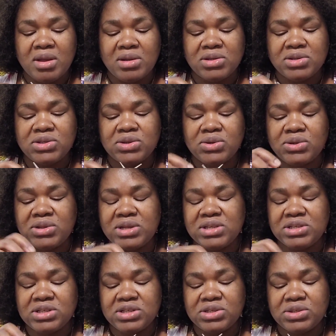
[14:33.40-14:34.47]
So
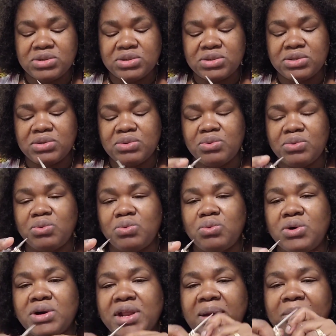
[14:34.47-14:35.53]
this is
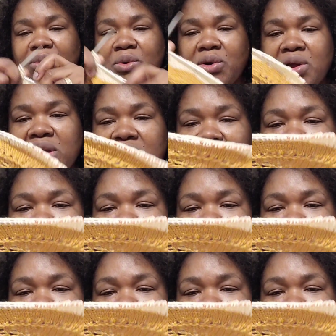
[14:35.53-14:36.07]
what I'm working